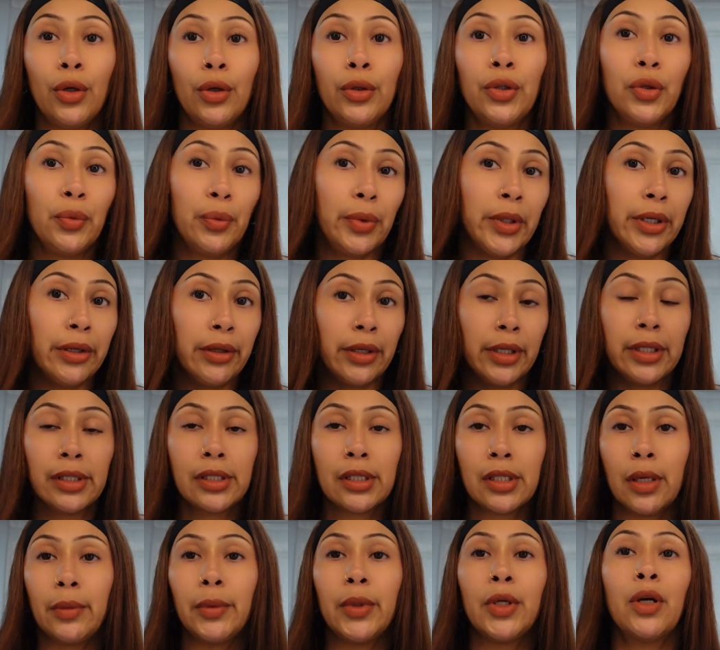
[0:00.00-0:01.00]
your period is
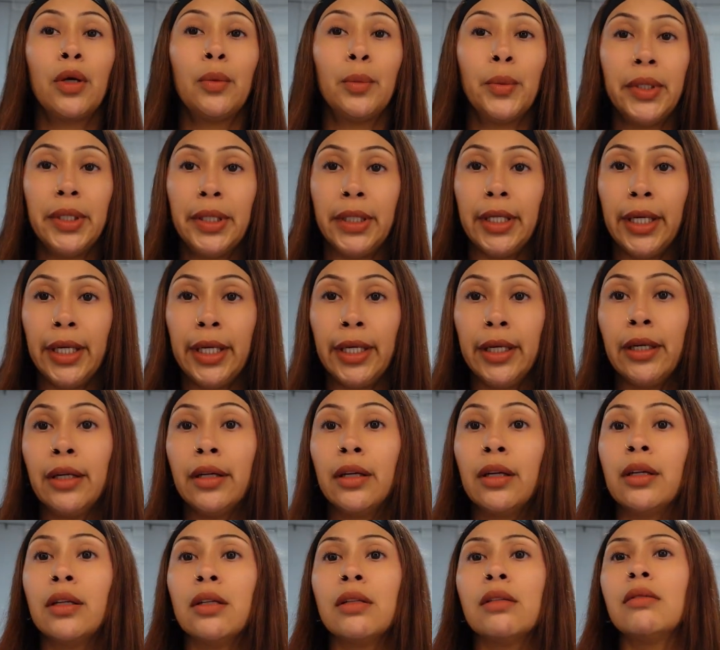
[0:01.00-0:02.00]
coming on Monday,
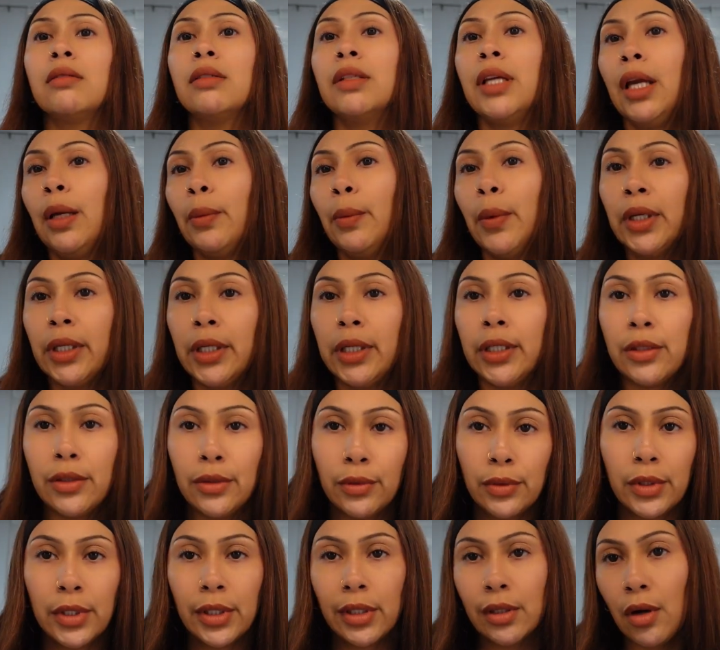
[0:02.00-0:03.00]
take Monday,
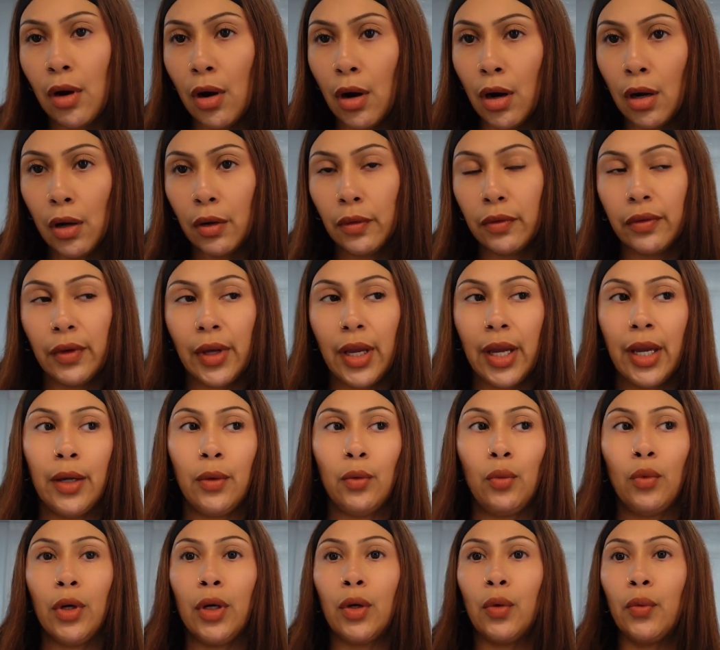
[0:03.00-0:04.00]
Tuesday off and
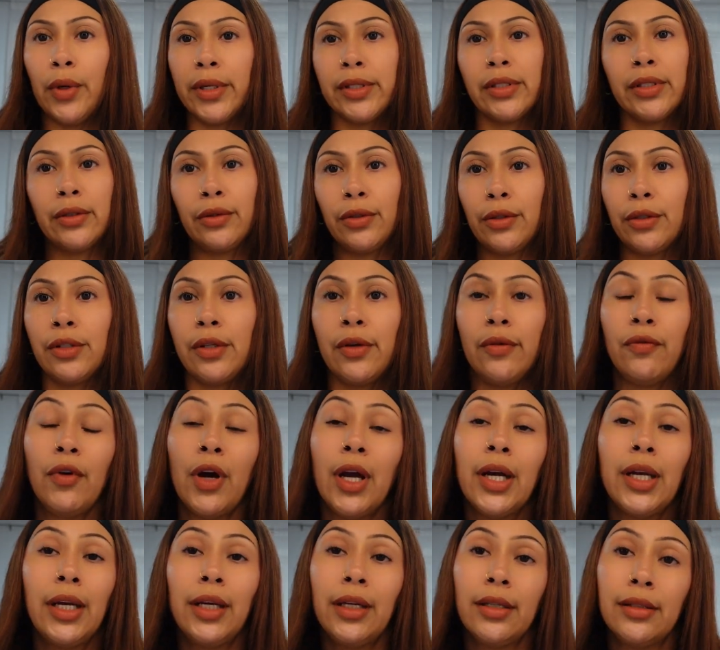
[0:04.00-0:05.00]
work Wednesday, Thursday,
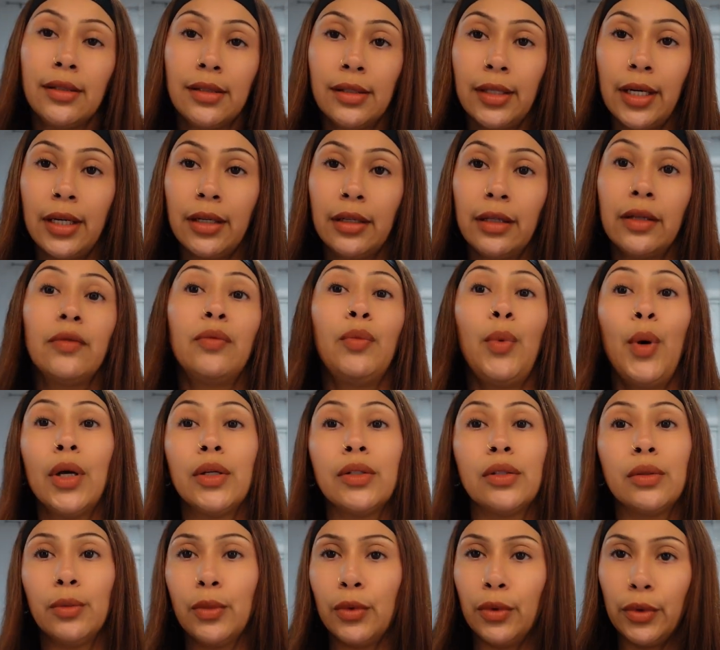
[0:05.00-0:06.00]
Friday instead, if
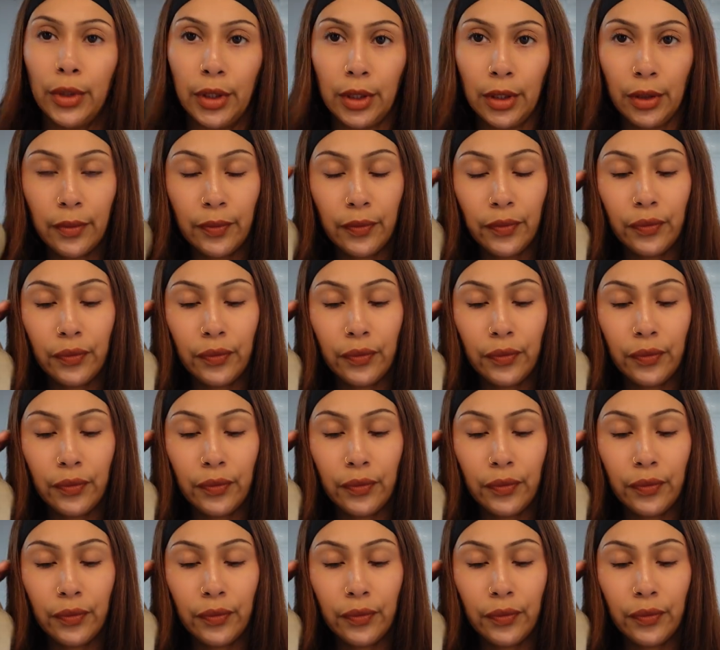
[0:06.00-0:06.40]
possible, you know.